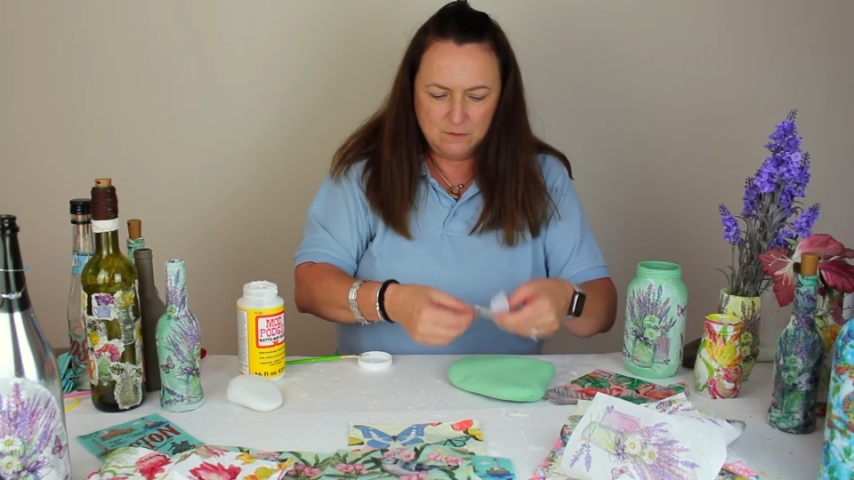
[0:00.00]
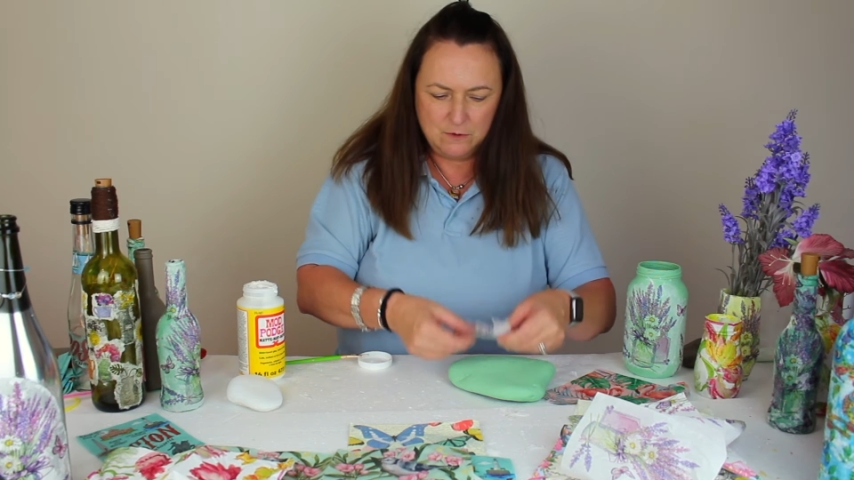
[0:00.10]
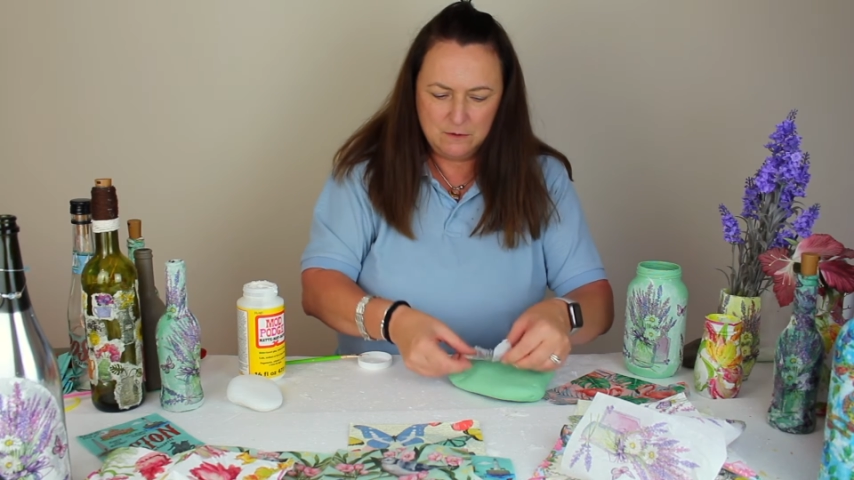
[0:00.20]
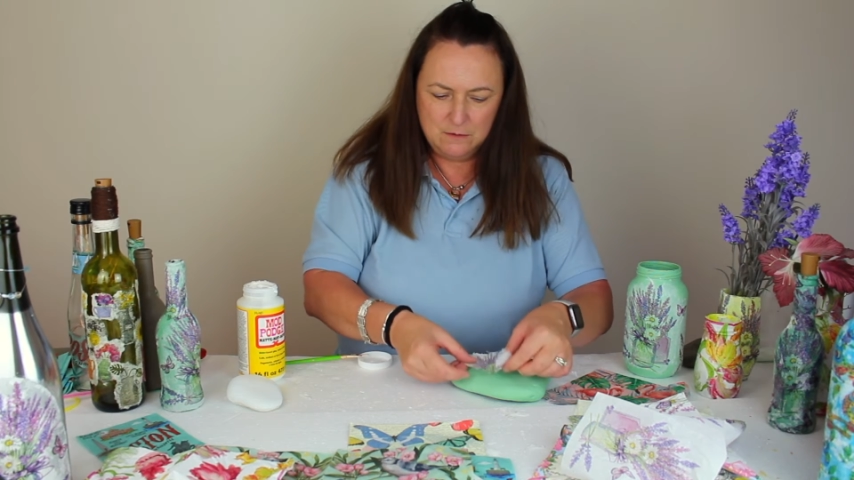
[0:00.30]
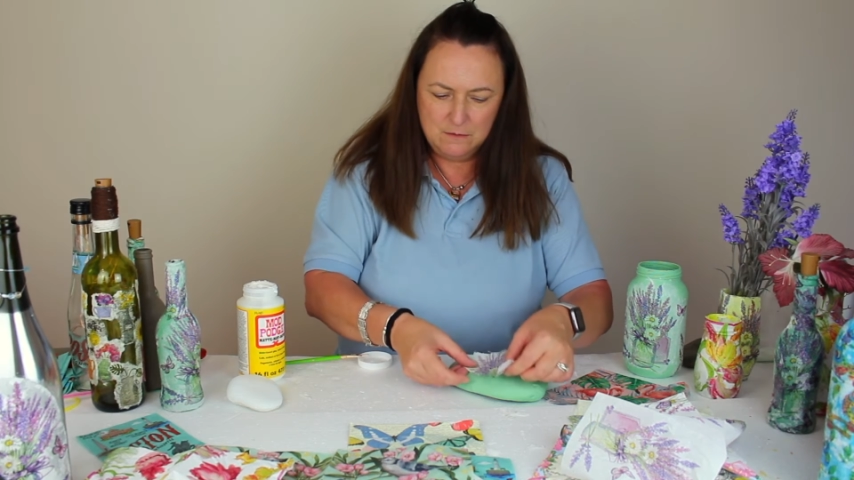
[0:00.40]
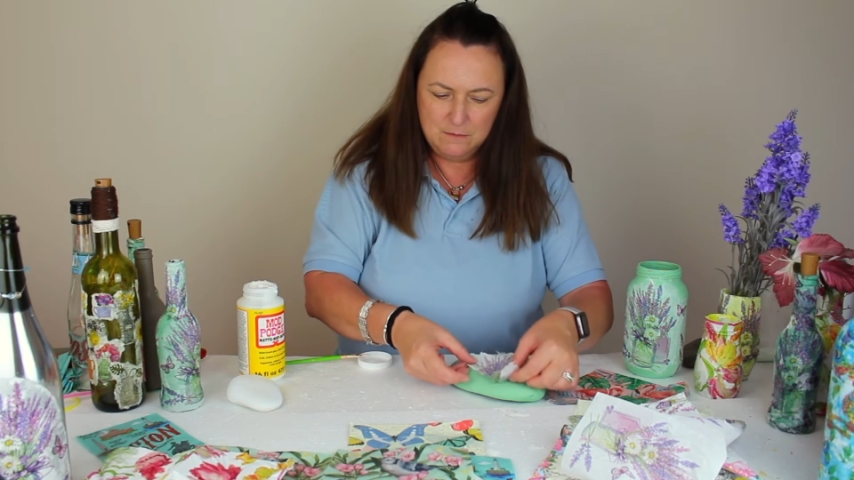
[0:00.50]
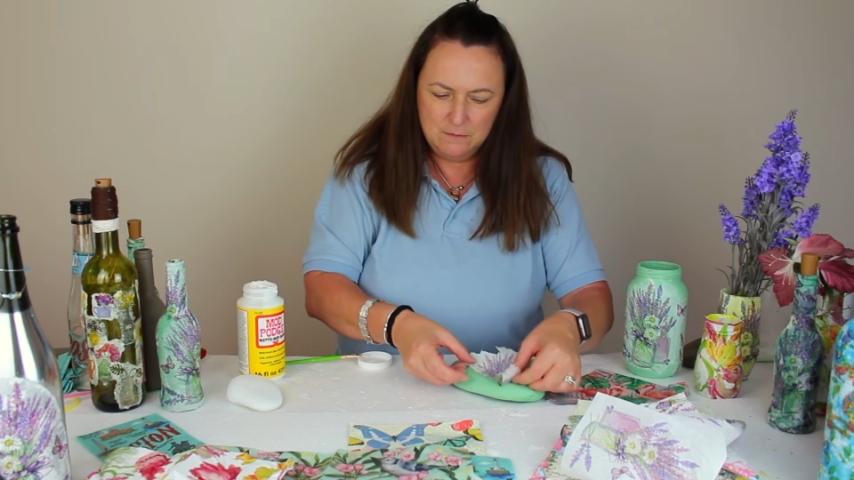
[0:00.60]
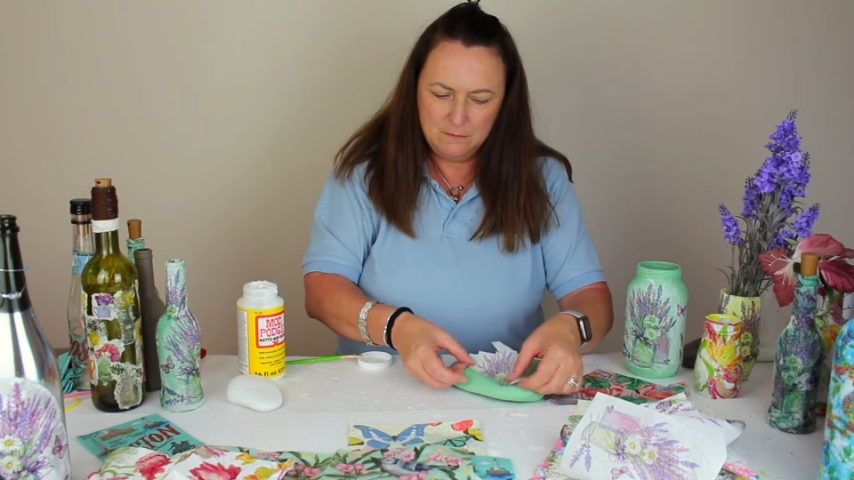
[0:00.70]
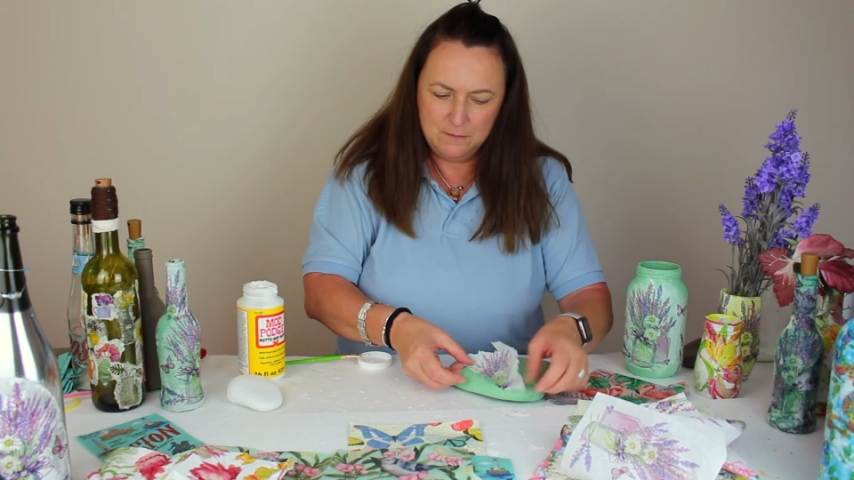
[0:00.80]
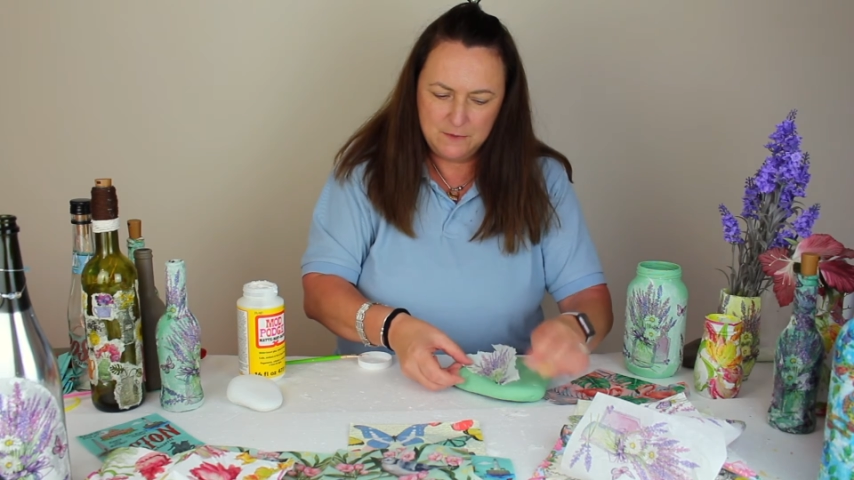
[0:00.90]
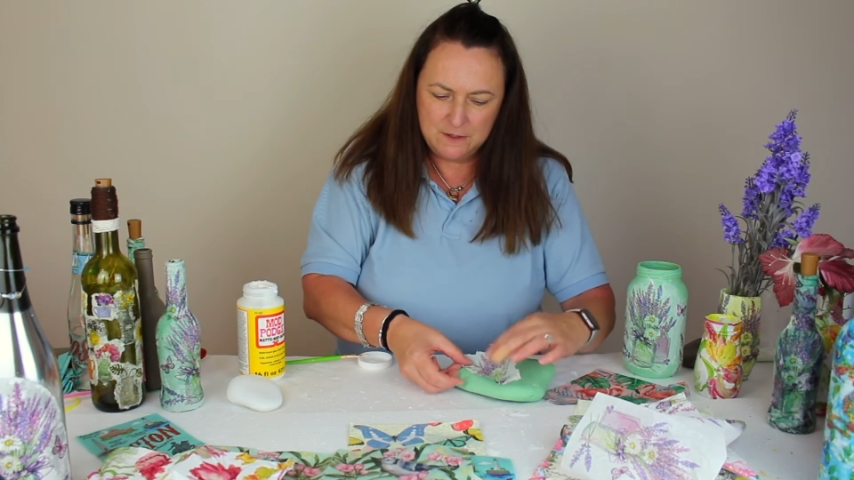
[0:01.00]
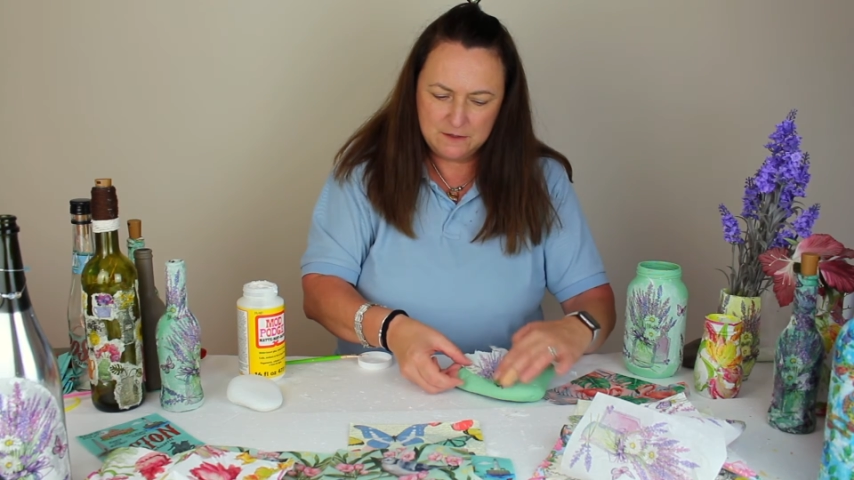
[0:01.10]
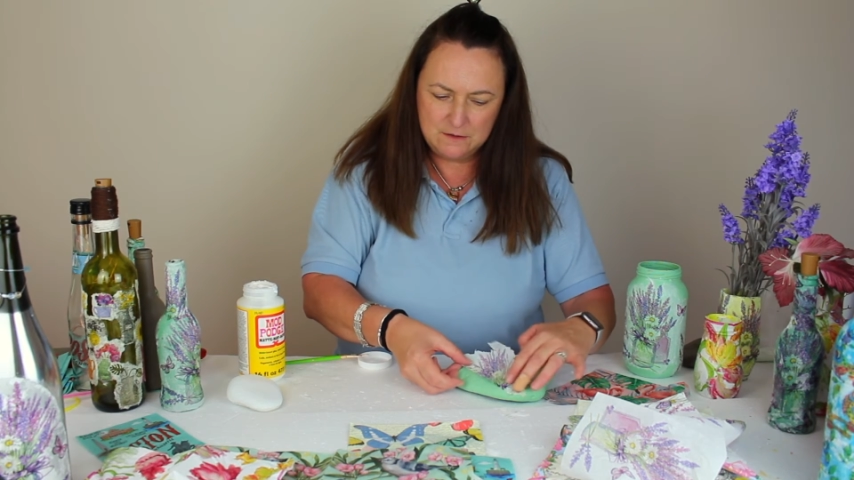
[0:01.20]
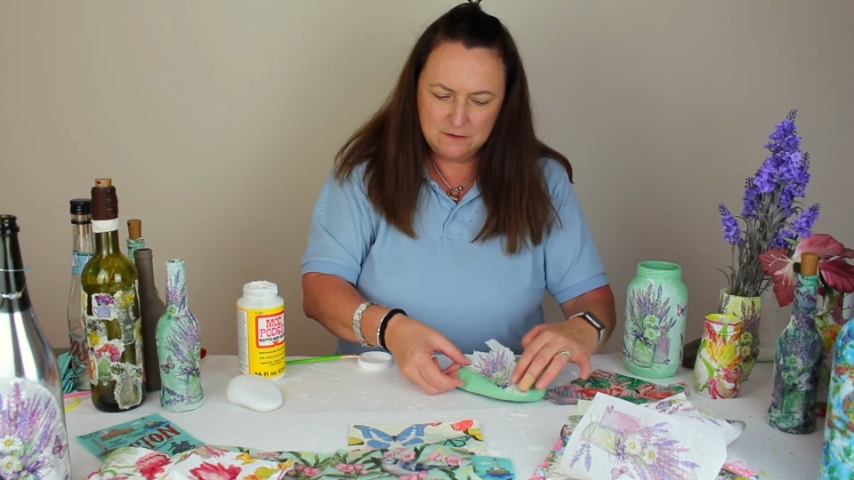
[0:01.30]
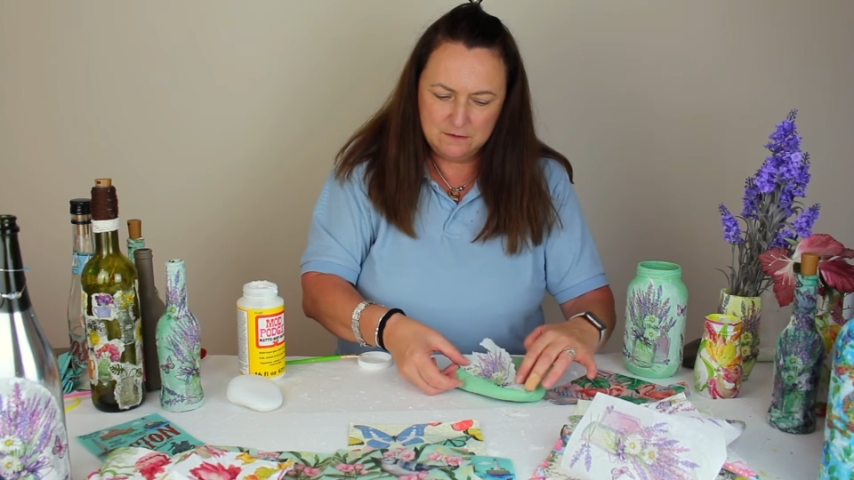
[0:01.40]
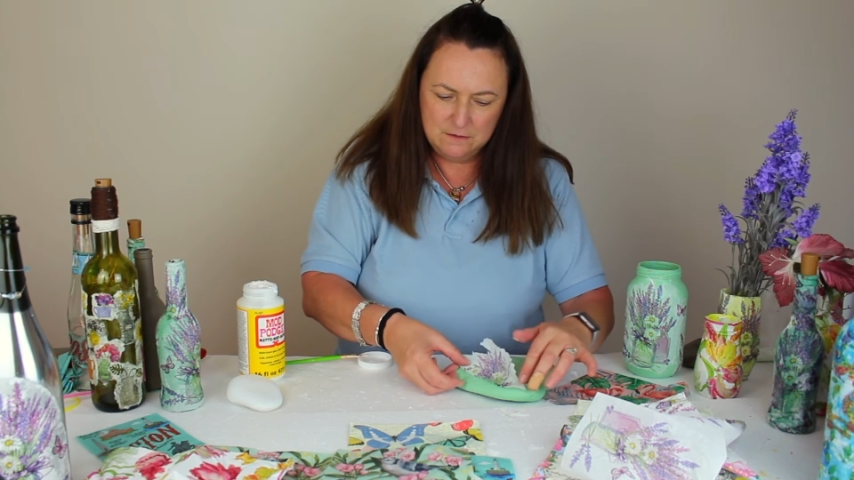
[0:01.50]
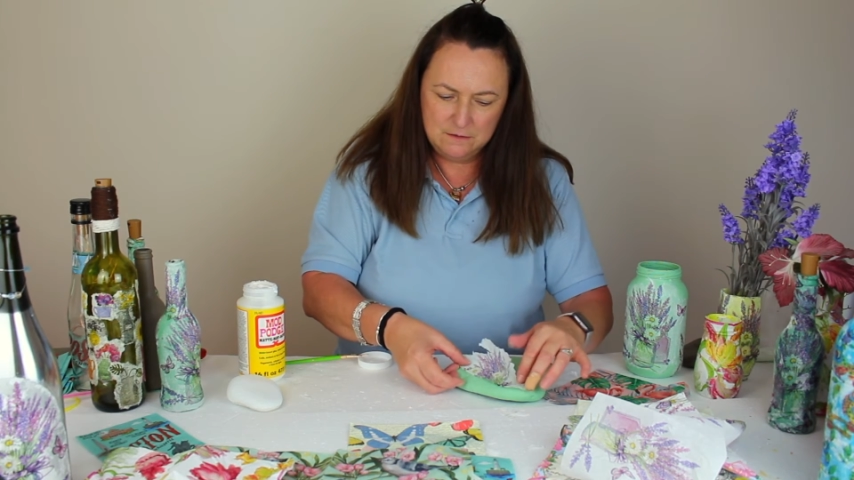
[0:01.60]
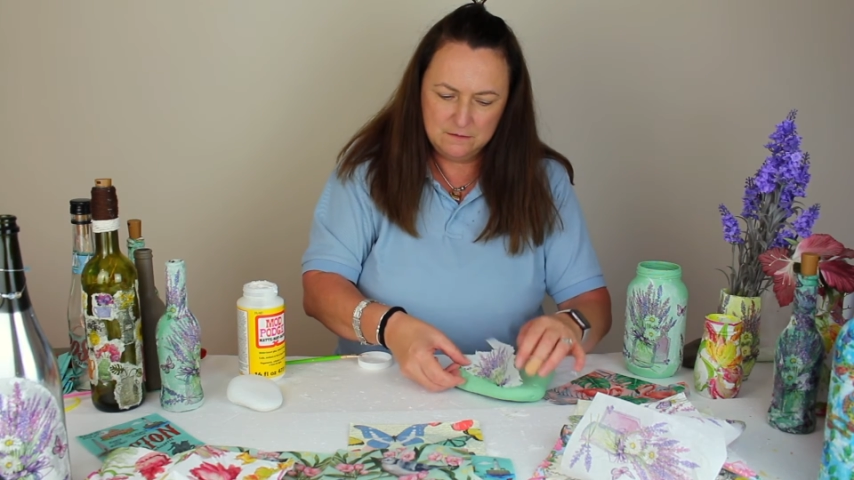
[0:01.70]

Put this on.